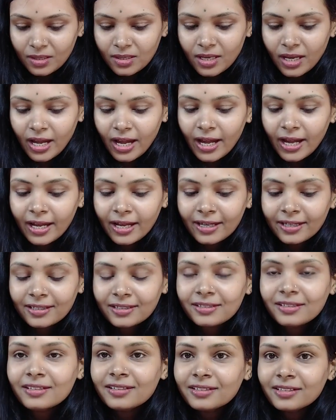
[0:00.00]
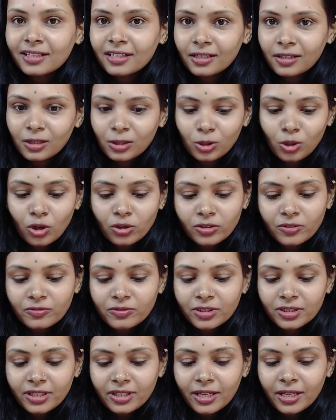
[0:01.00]
And a lot of the
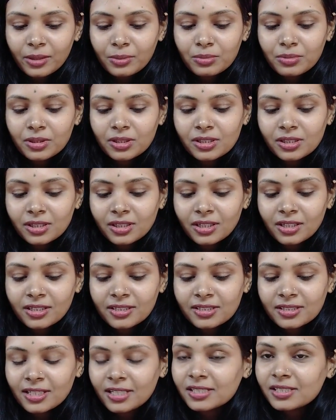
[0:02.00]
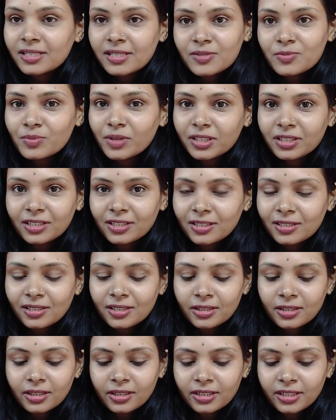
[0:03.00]
time Circe's mother
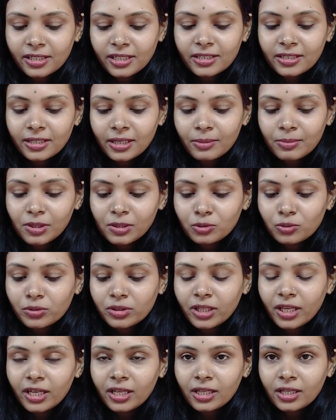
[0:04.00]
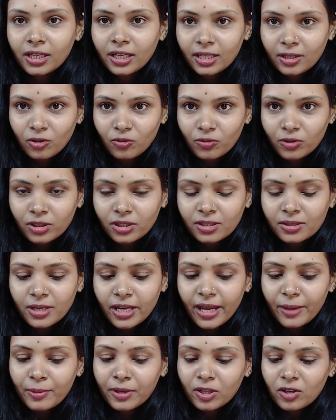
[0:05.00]
didn't able to take care of her
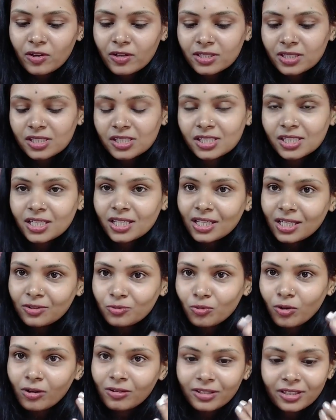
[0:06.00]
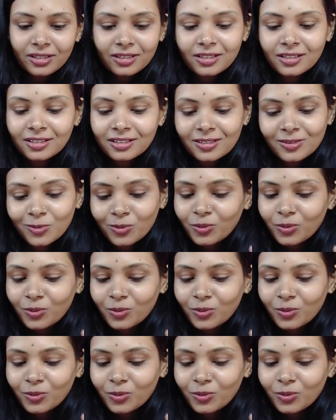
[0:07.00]
because she involved in her